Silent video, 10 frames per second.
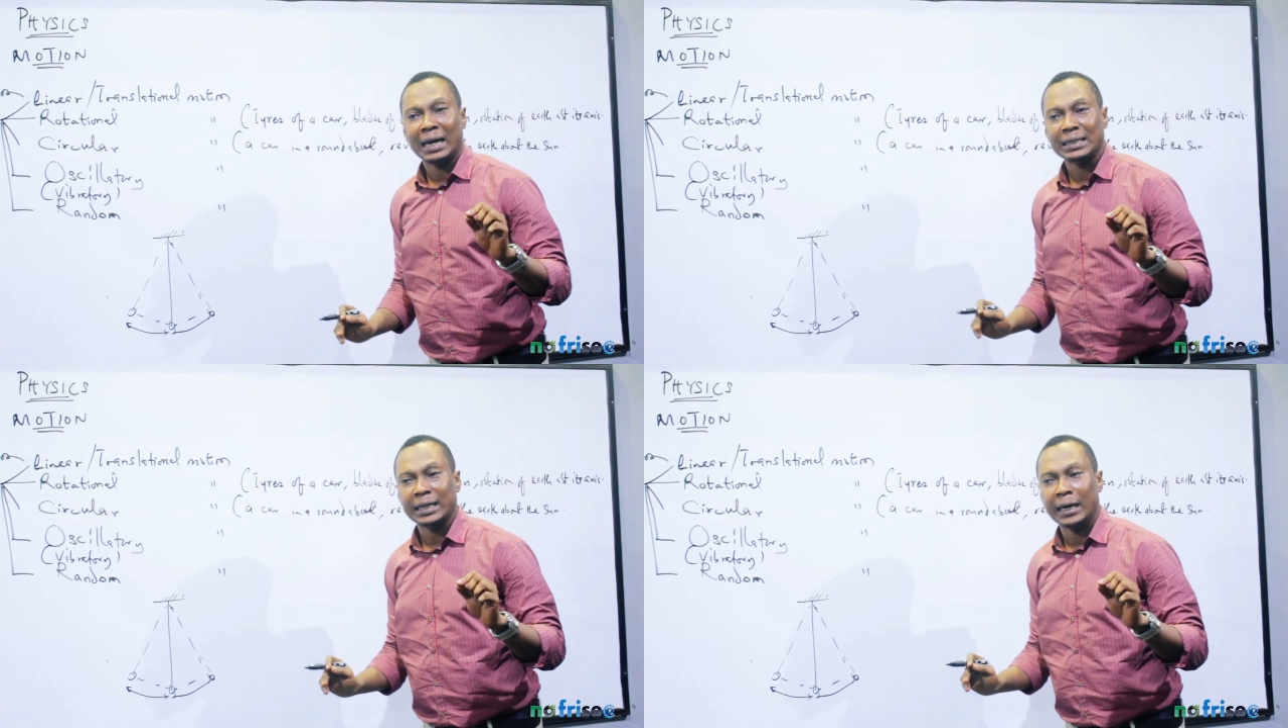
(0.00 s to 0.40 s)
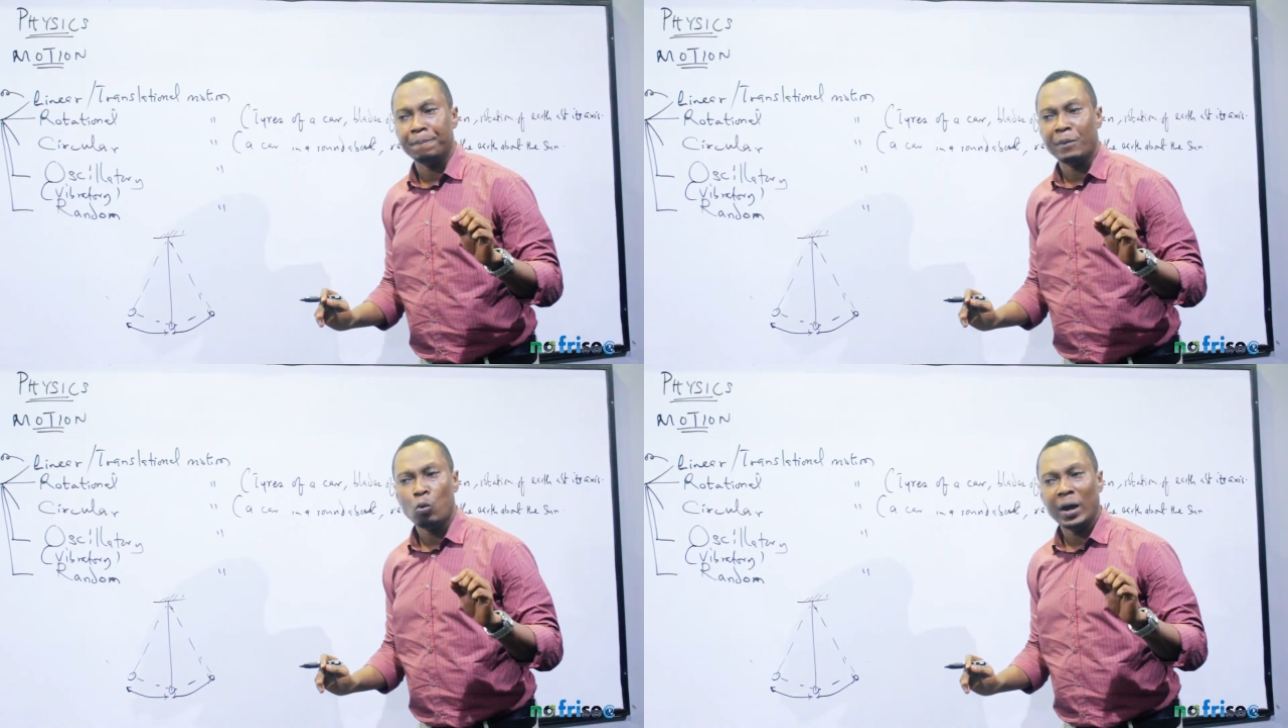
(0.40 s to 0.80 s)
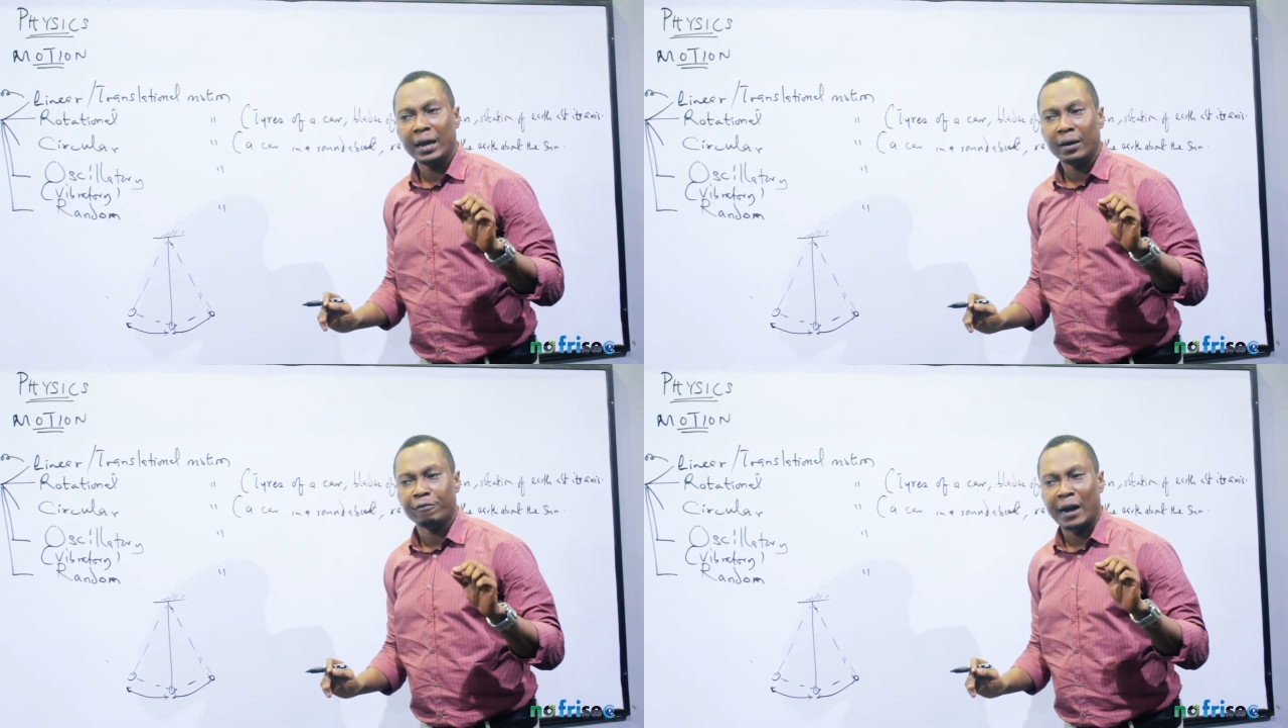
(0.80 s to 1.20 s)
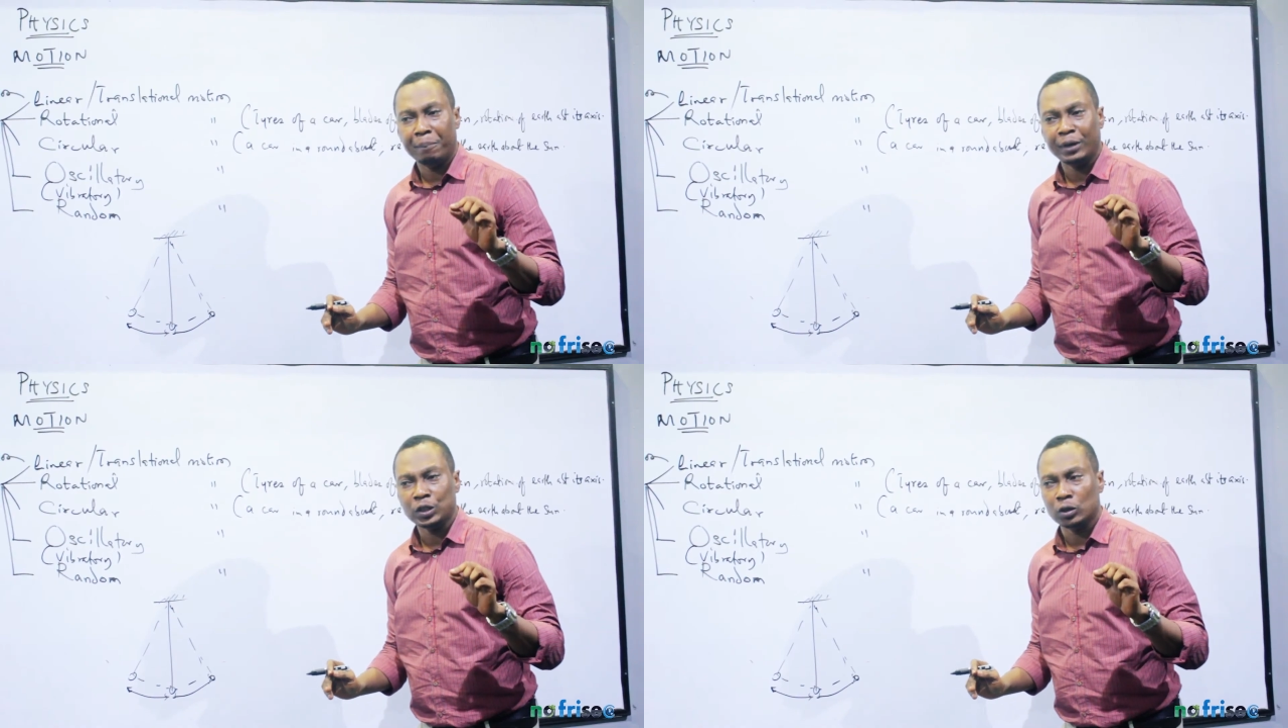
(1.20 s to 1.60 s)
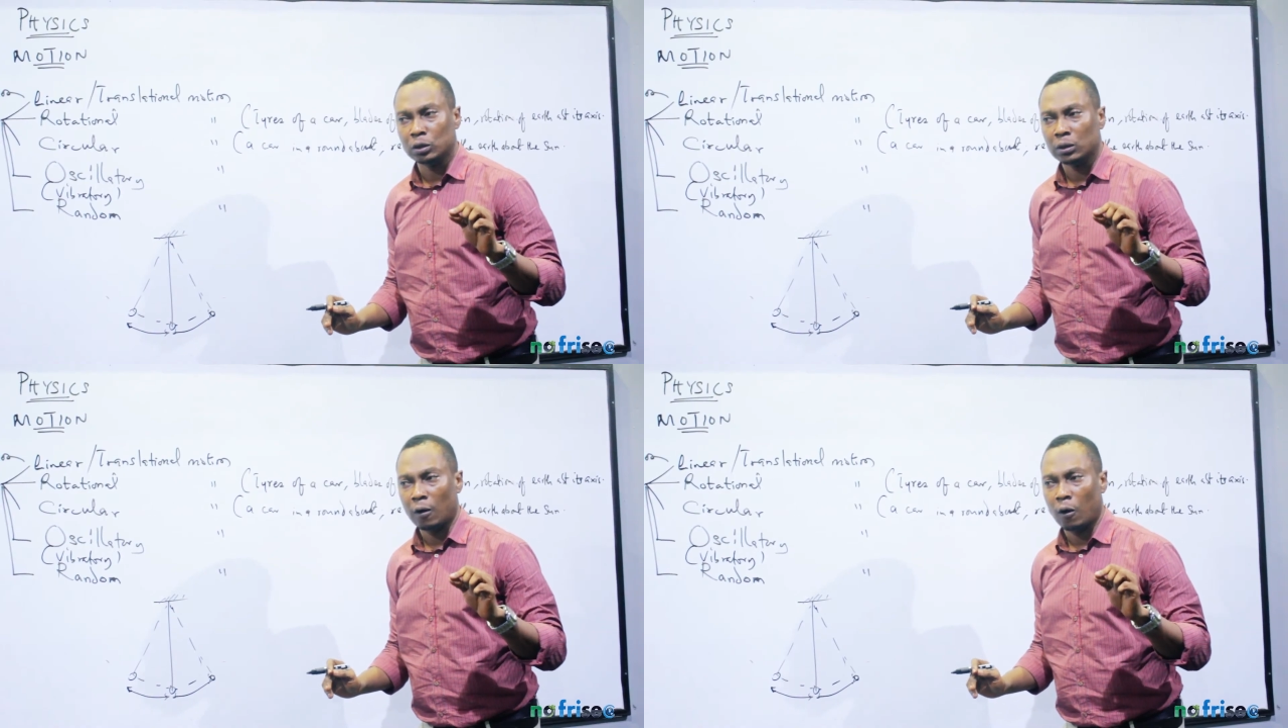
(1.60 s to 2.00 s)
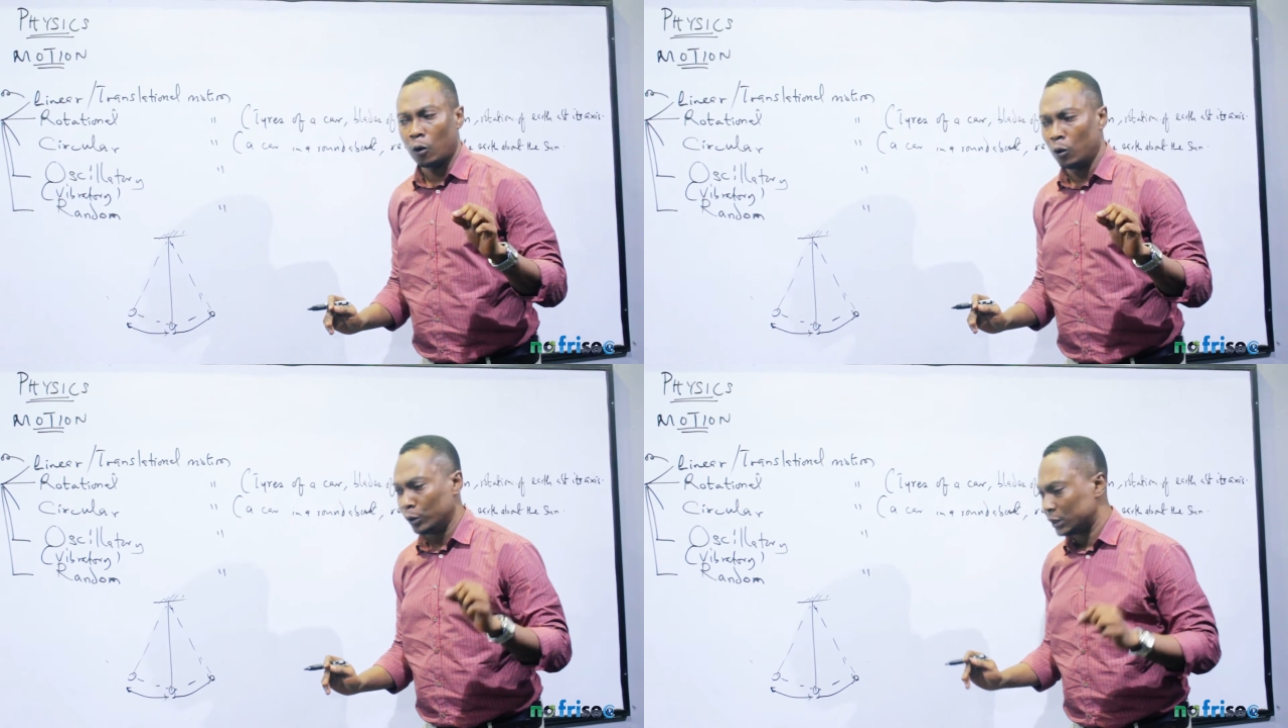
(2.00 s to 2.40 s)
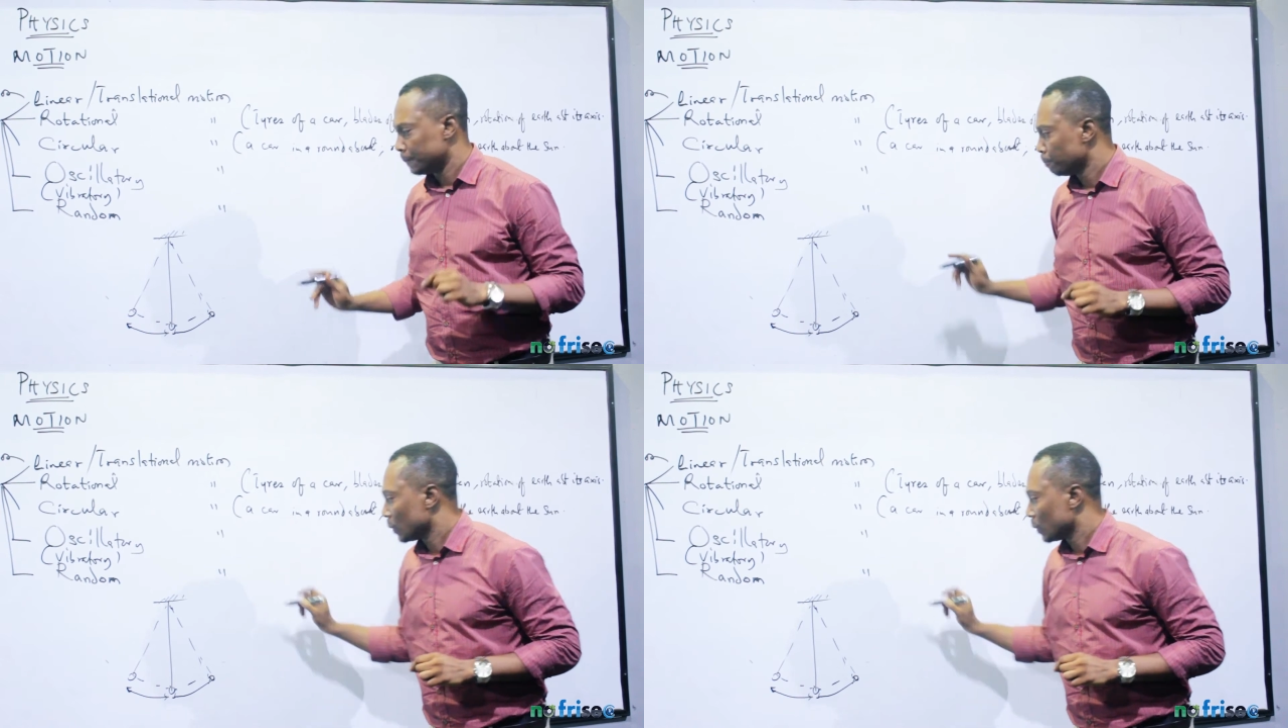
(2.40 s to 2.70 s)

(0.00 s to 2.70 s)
at the way vibration occurs,